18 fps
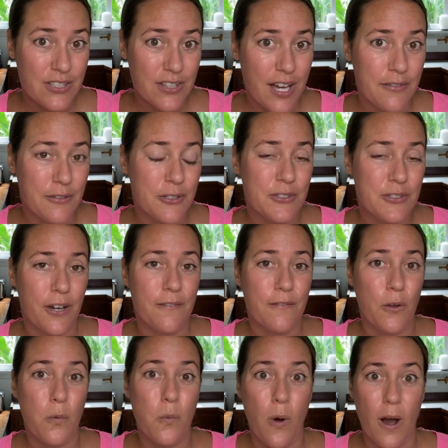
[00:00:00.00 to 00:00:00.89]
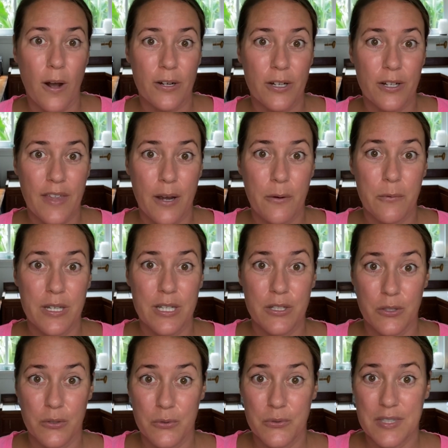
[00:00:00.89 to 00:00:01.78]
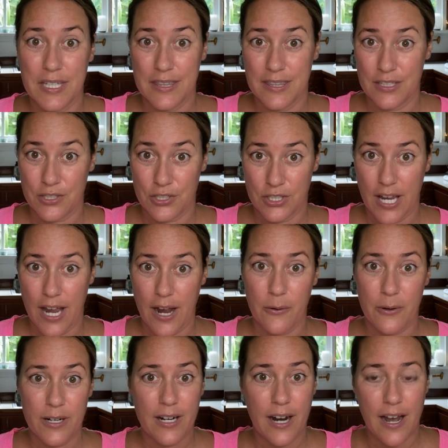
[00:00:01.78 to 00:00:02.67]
levels of the water that we use in the shower